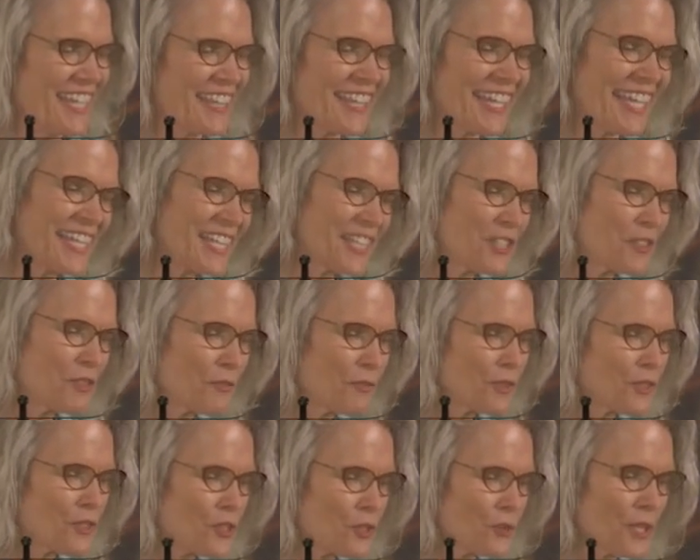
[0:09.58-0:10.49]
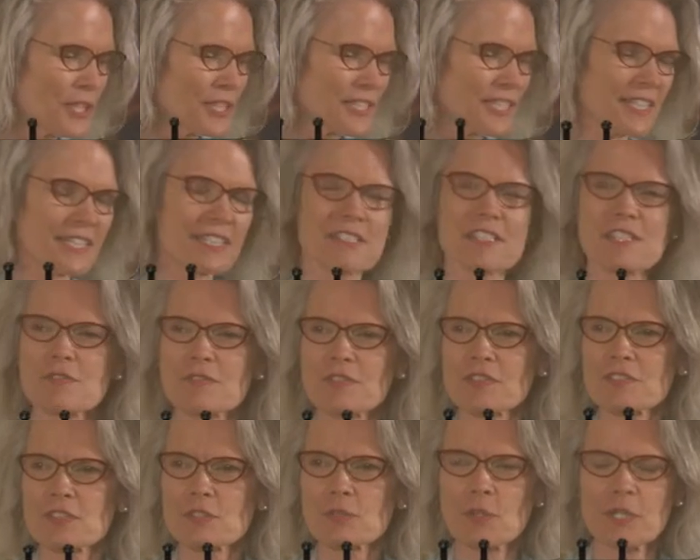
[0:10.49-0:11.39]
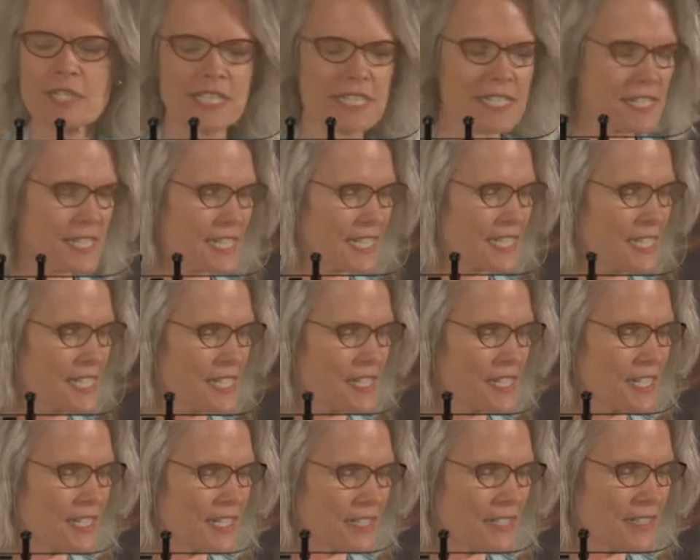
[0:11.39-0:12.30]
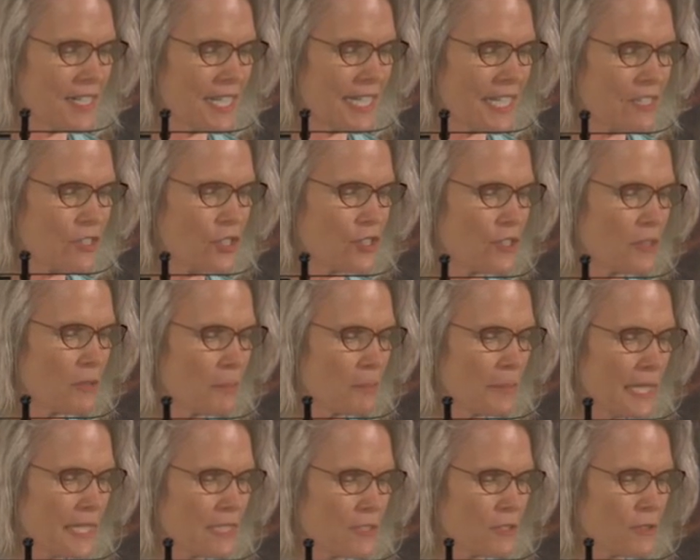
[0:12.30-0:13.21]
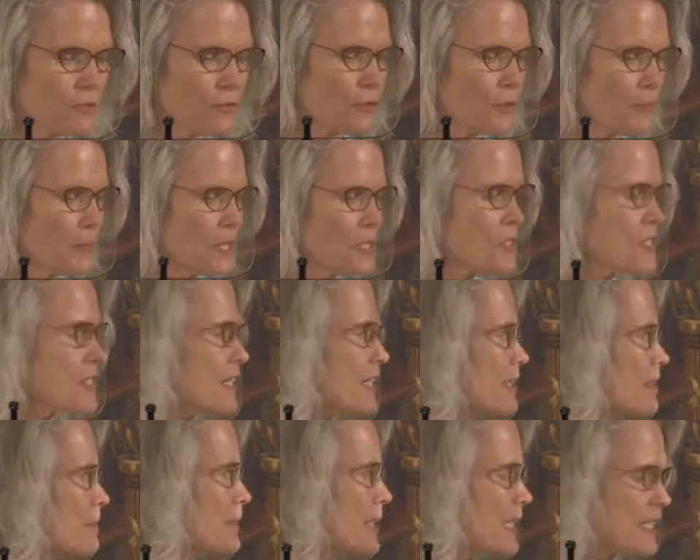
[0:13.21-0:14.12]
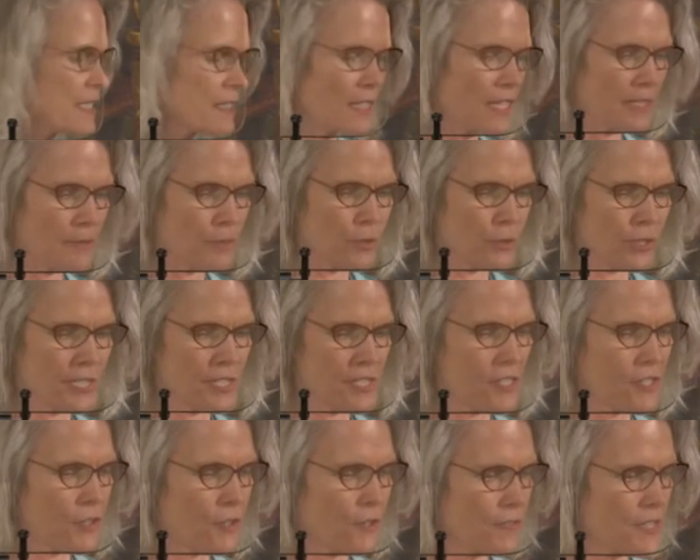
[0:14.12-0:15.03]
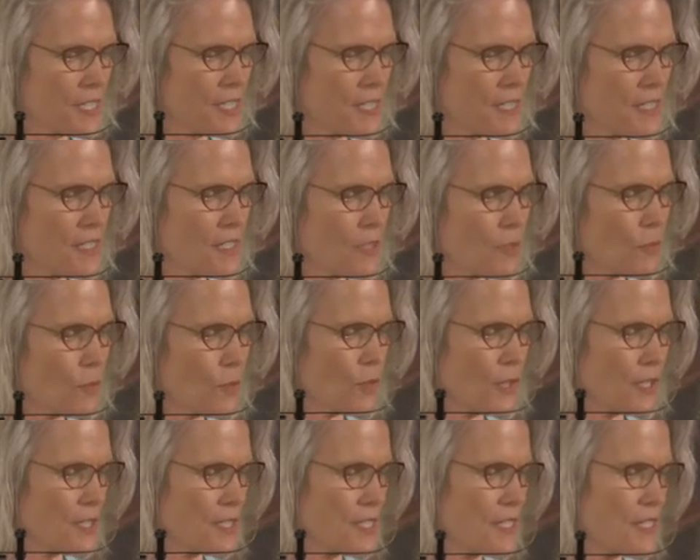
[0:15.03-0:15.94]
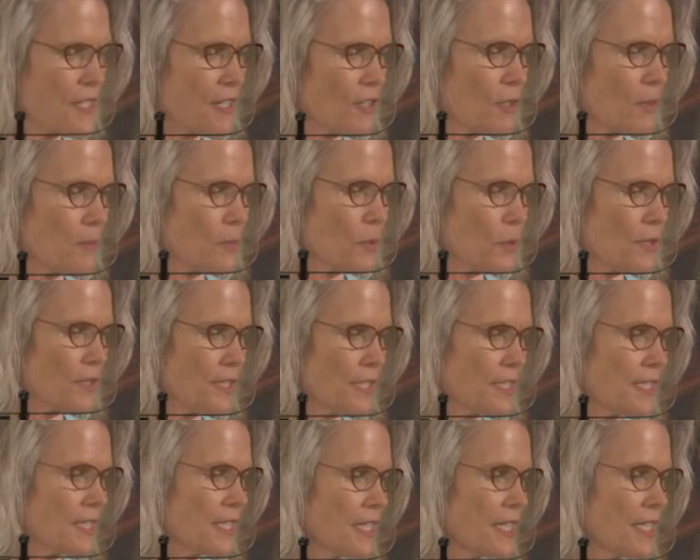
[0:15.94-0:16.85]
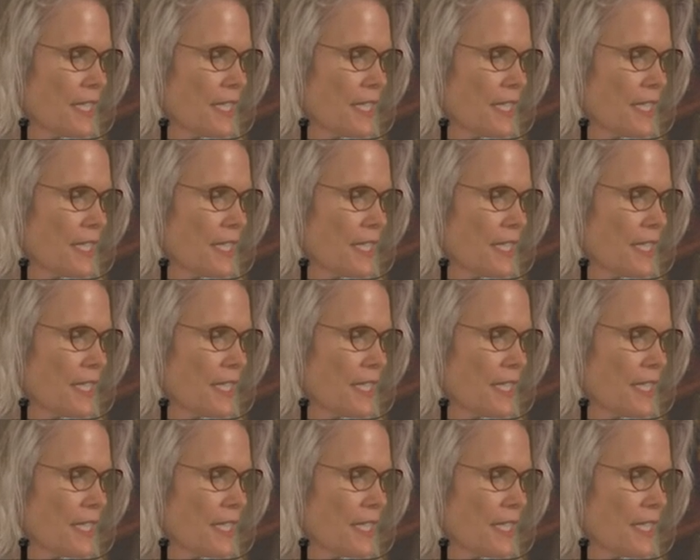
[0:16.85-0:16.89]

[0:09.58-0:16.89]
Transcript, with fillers: thank you for joining us for the 2016 National Medal for Museum and Library Services Award Ceremony.